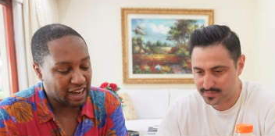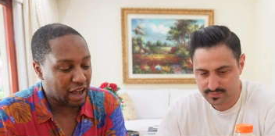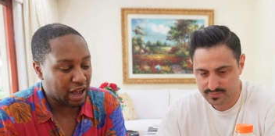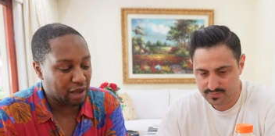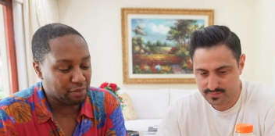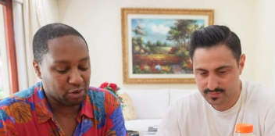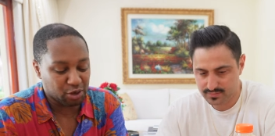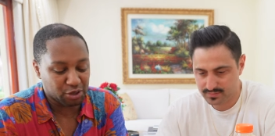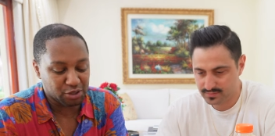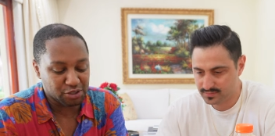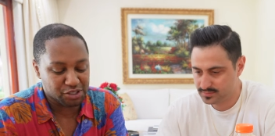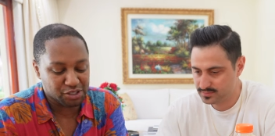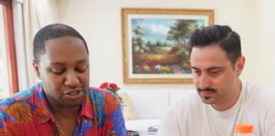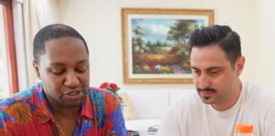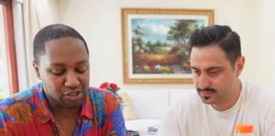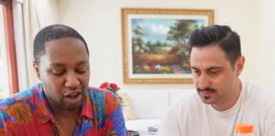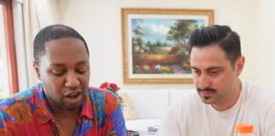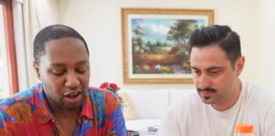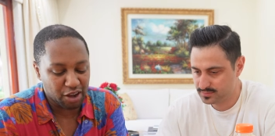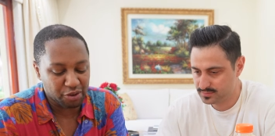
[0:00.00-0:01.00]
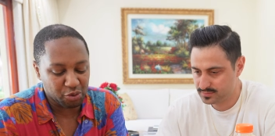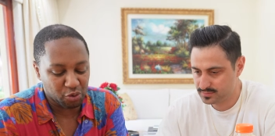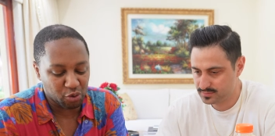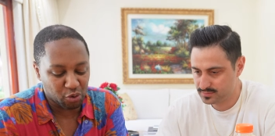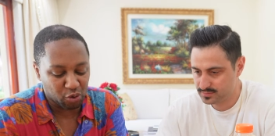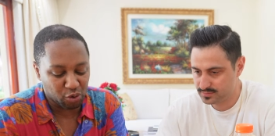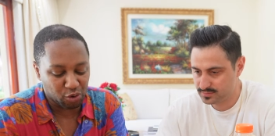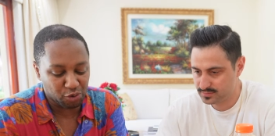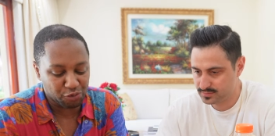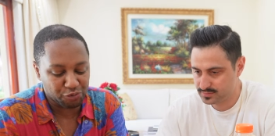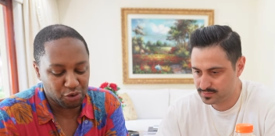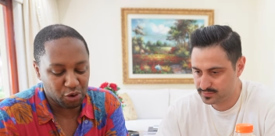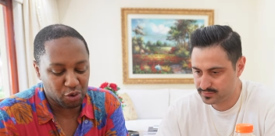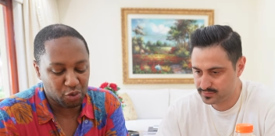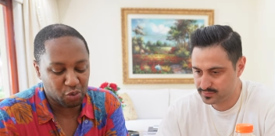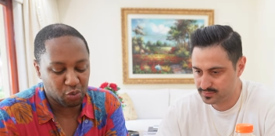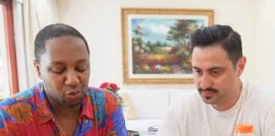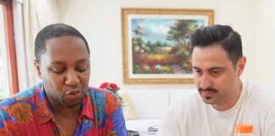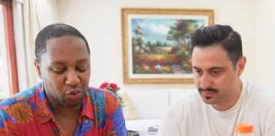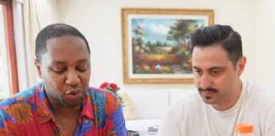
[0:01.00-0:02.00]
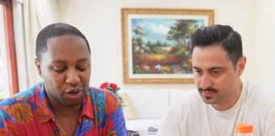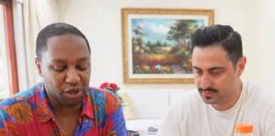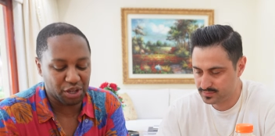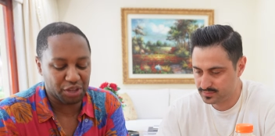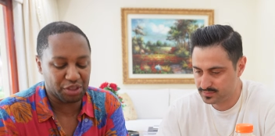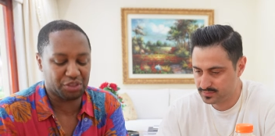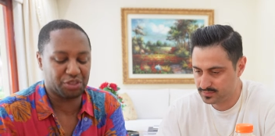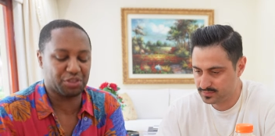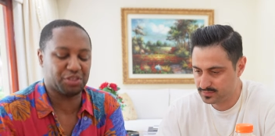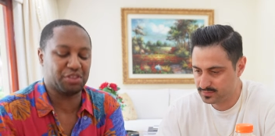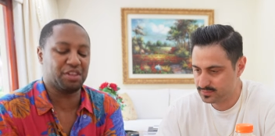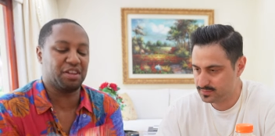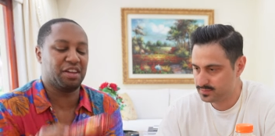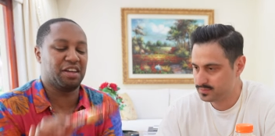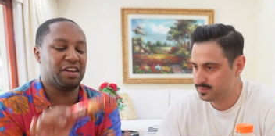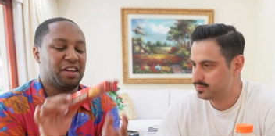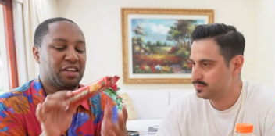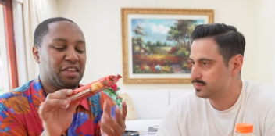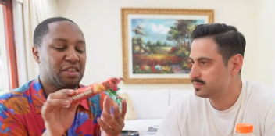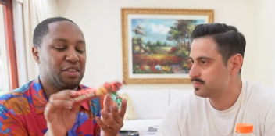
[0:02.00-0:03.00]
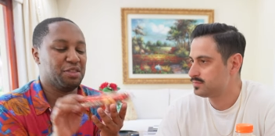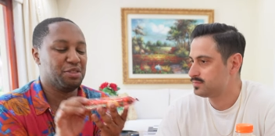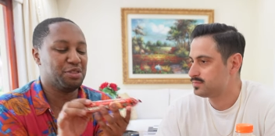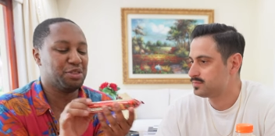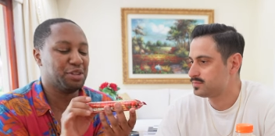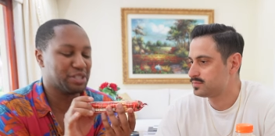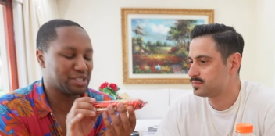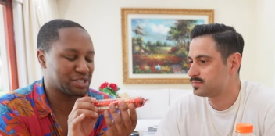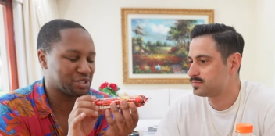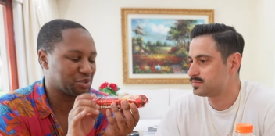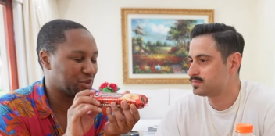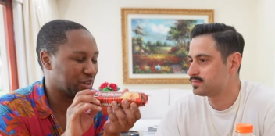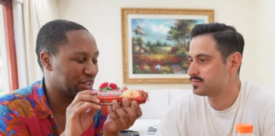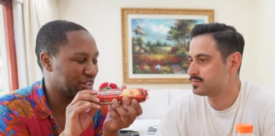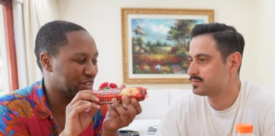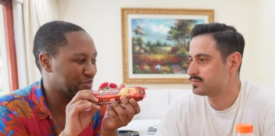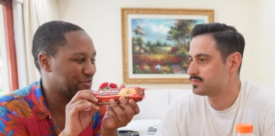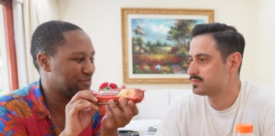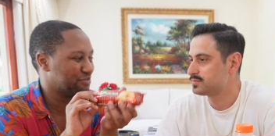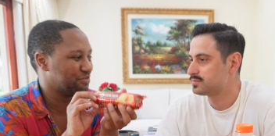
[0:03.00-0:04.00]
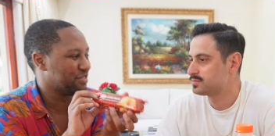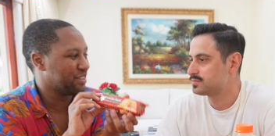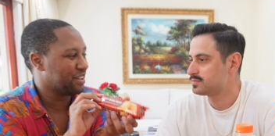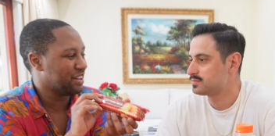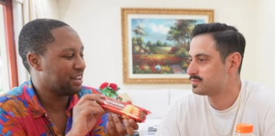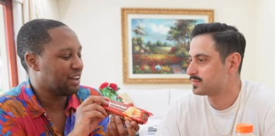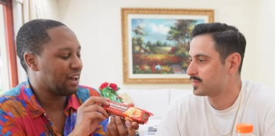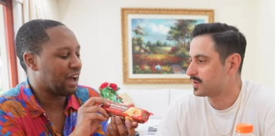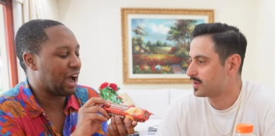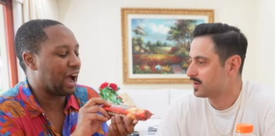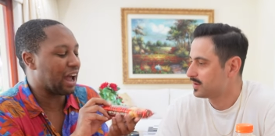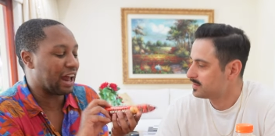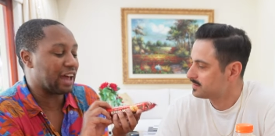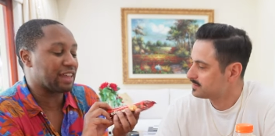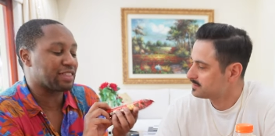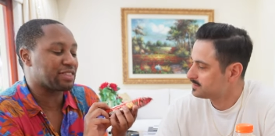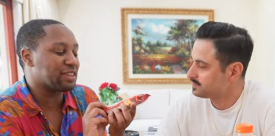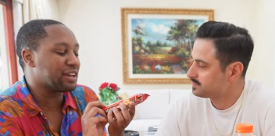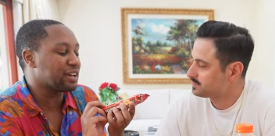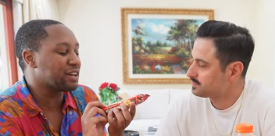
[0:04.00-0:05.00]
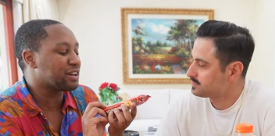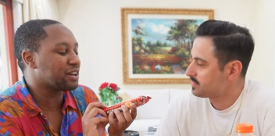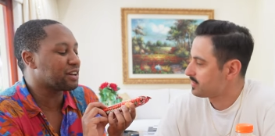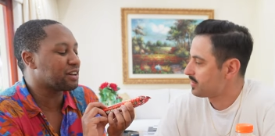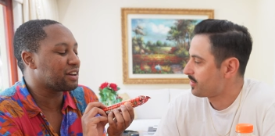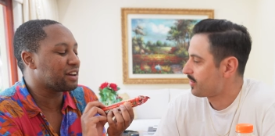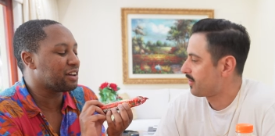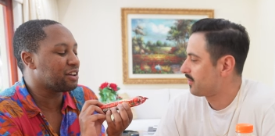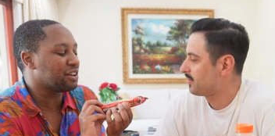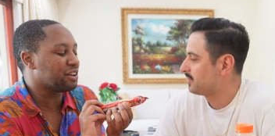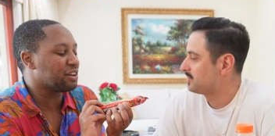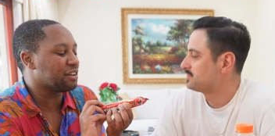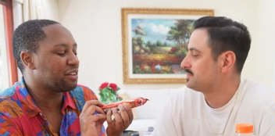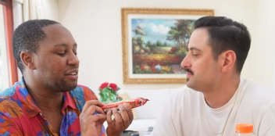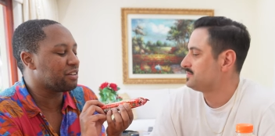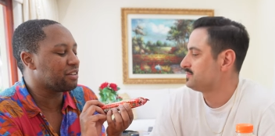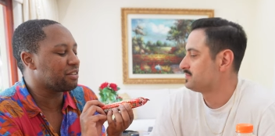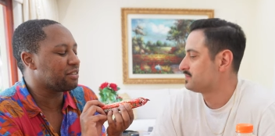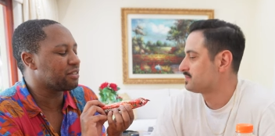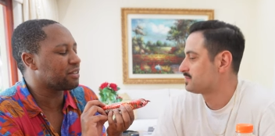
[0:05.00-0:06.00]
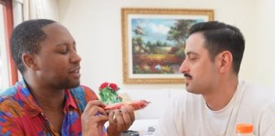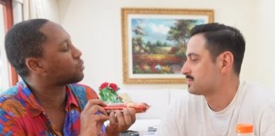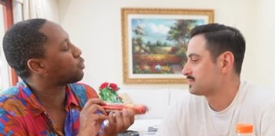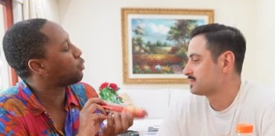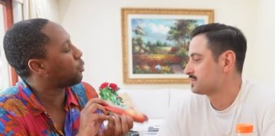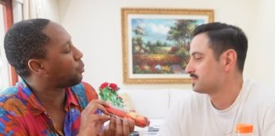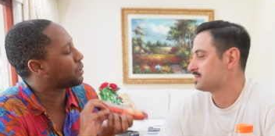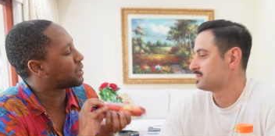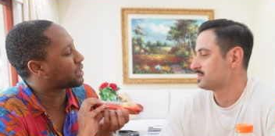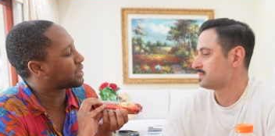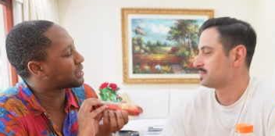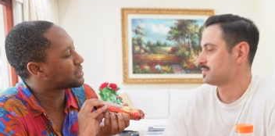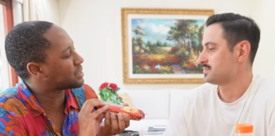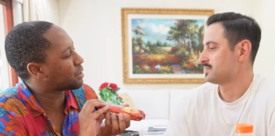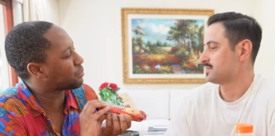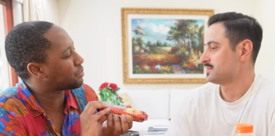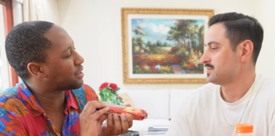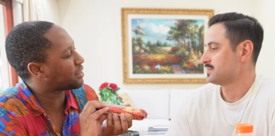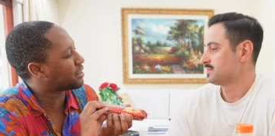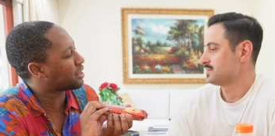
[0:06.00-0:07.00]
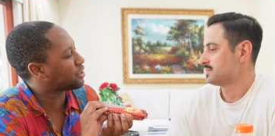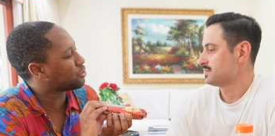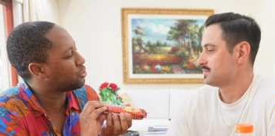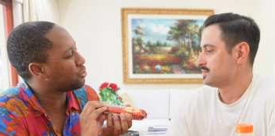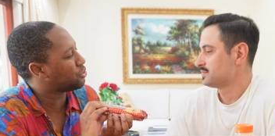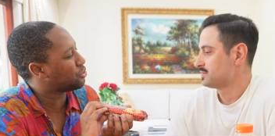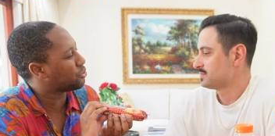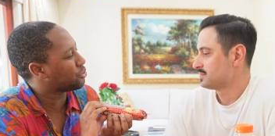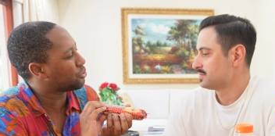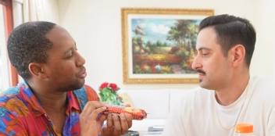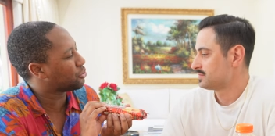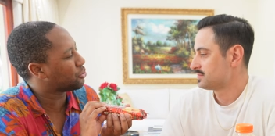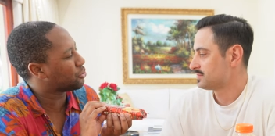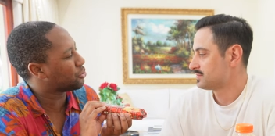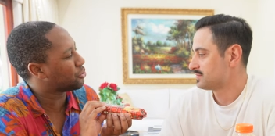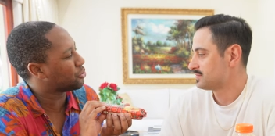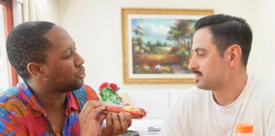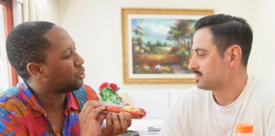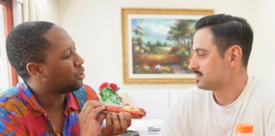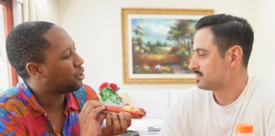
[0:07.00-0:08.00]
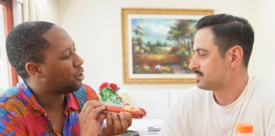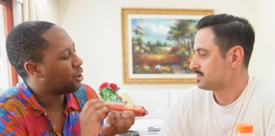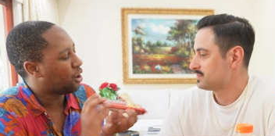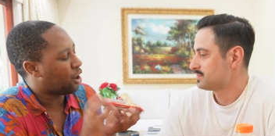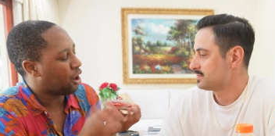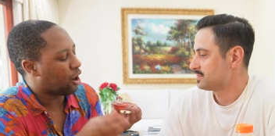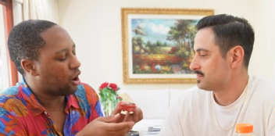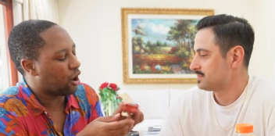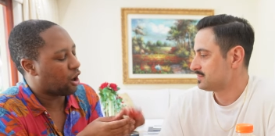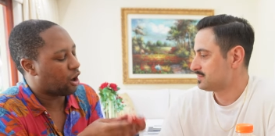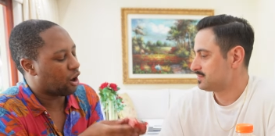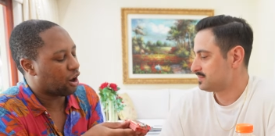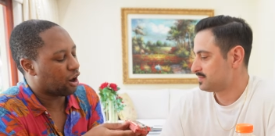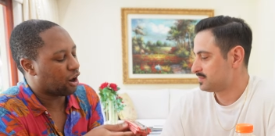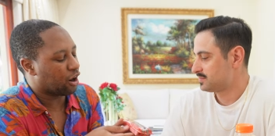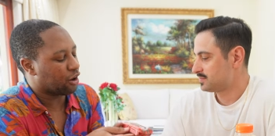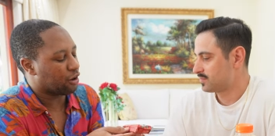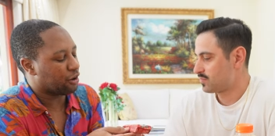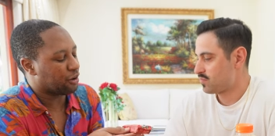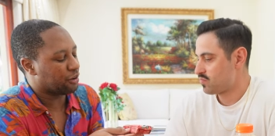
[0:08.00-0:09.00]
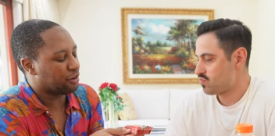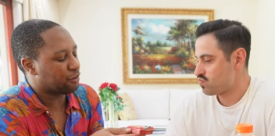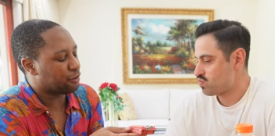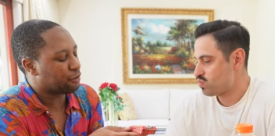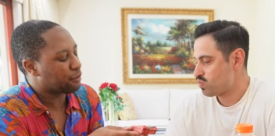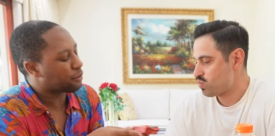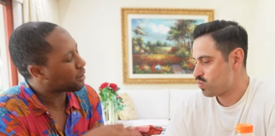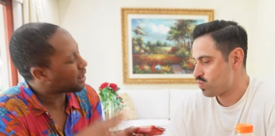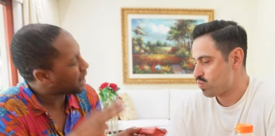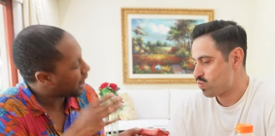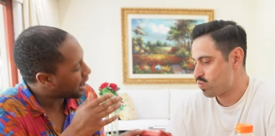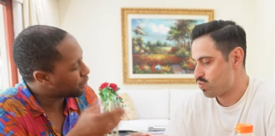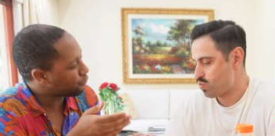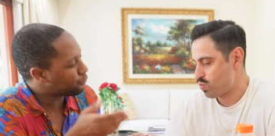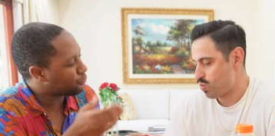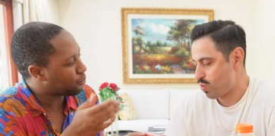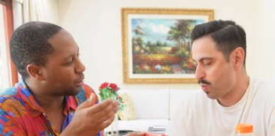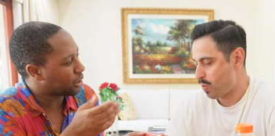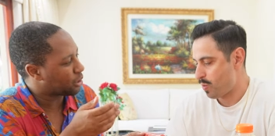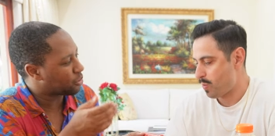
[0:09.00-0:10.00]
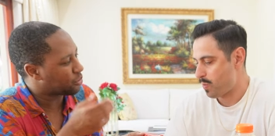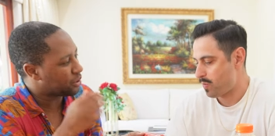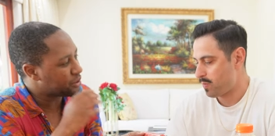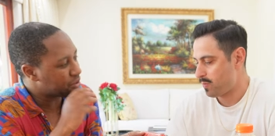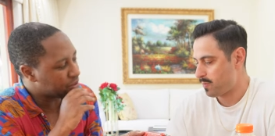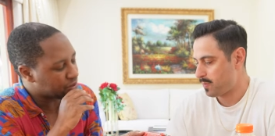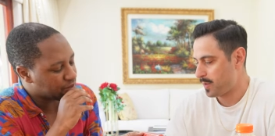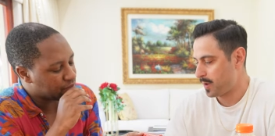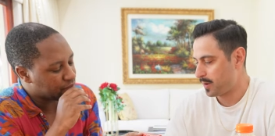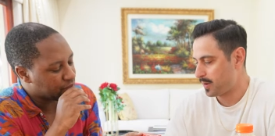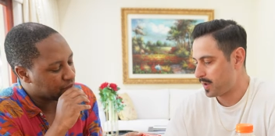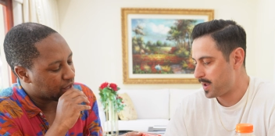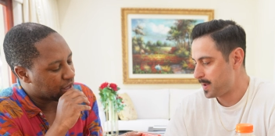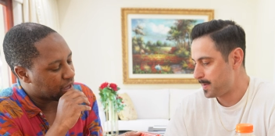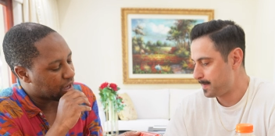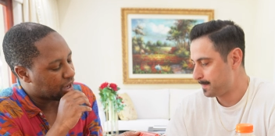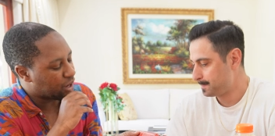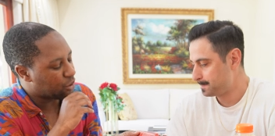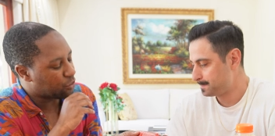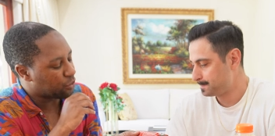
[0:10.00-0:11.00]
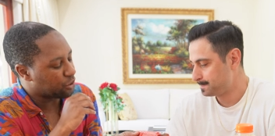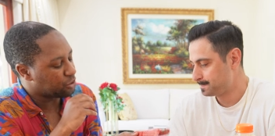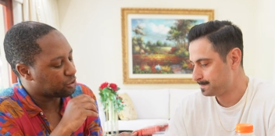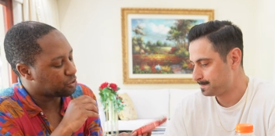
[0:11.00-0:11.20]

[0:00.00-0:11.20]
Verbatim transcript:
Speaker 1: I'm going to start off with this one. Okay. And I think this will be something that you are kind of familiar with okay. Uh, when